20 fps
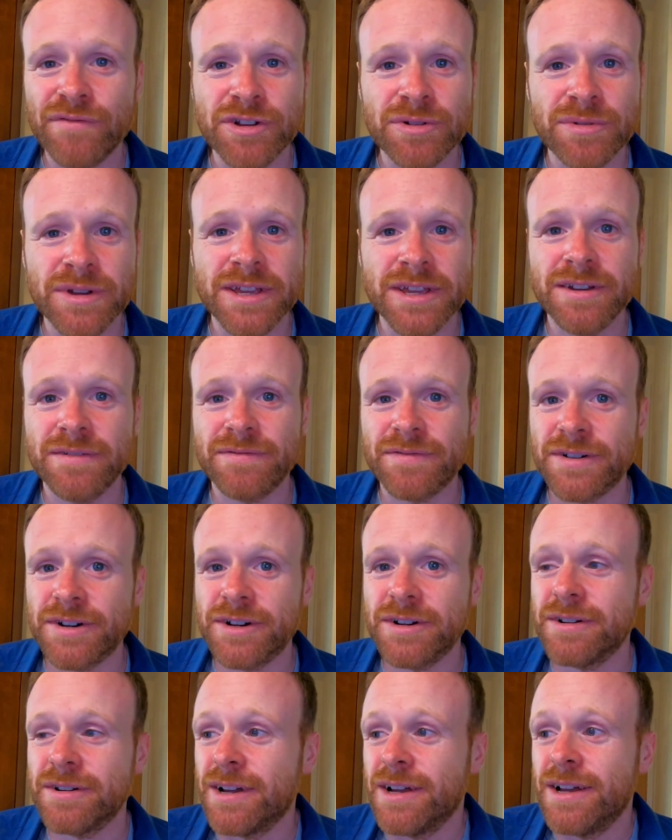week
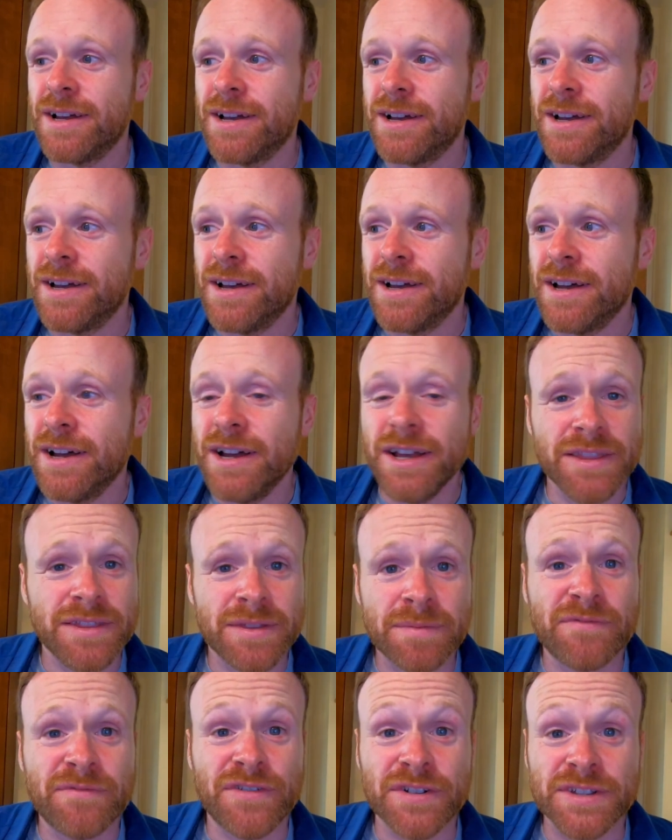for the
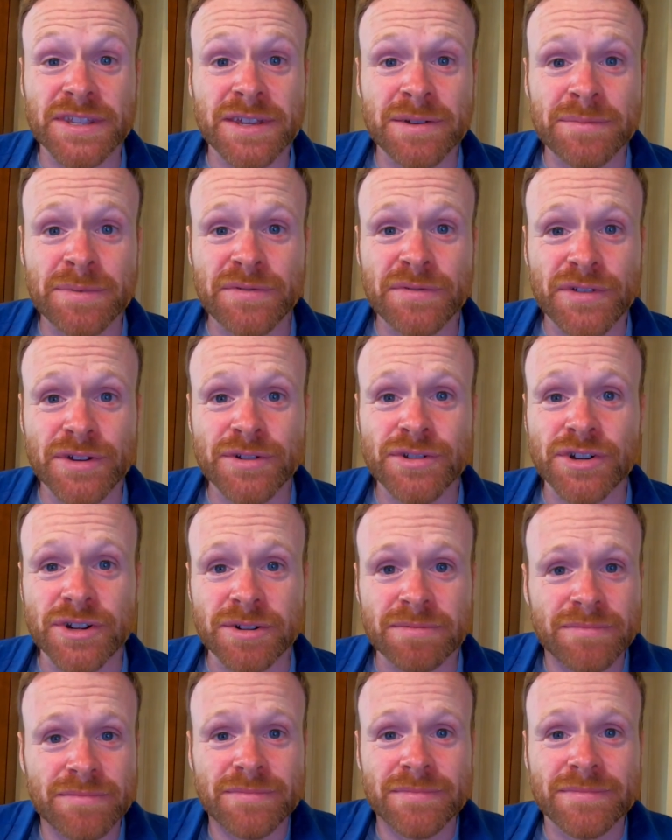foreseeable future.
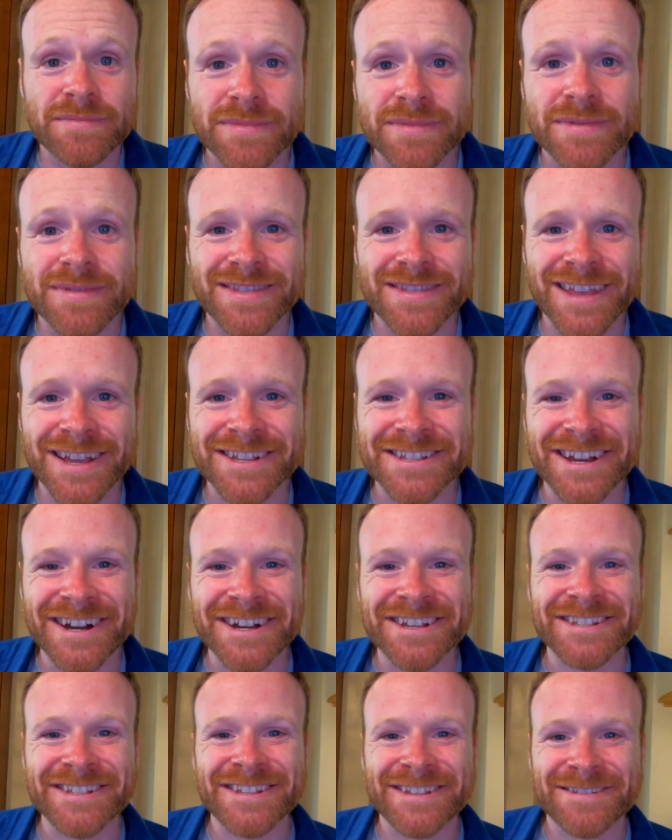Thanks,
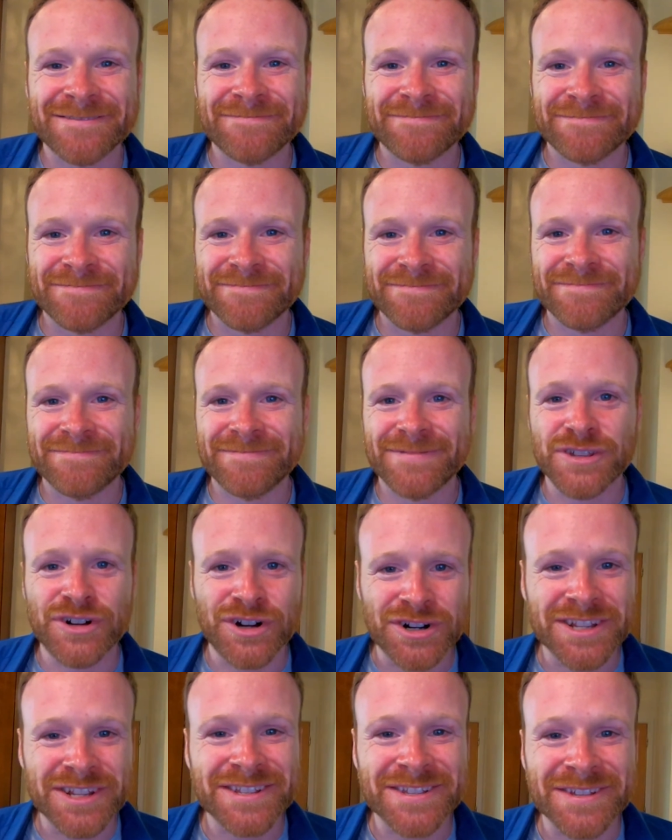guys.
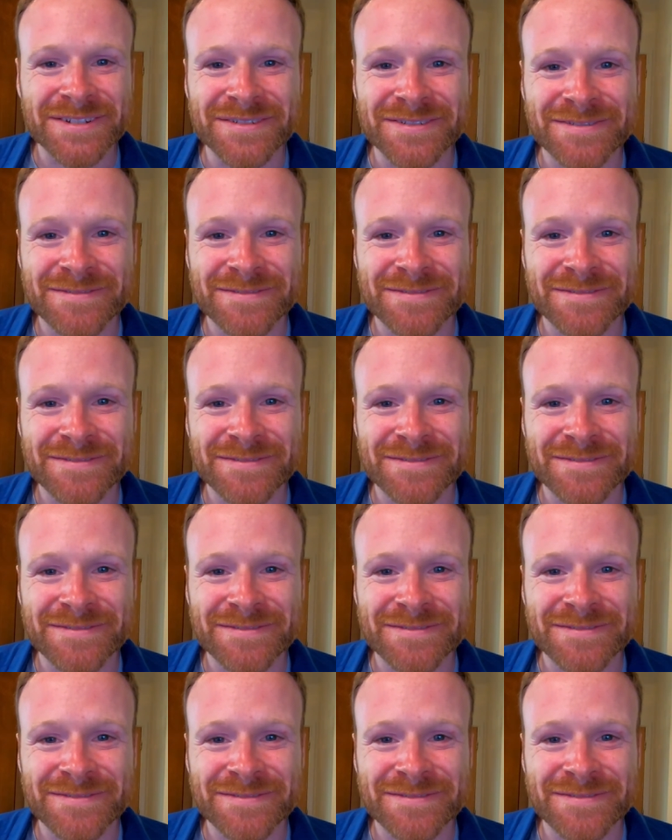Talk to you soon.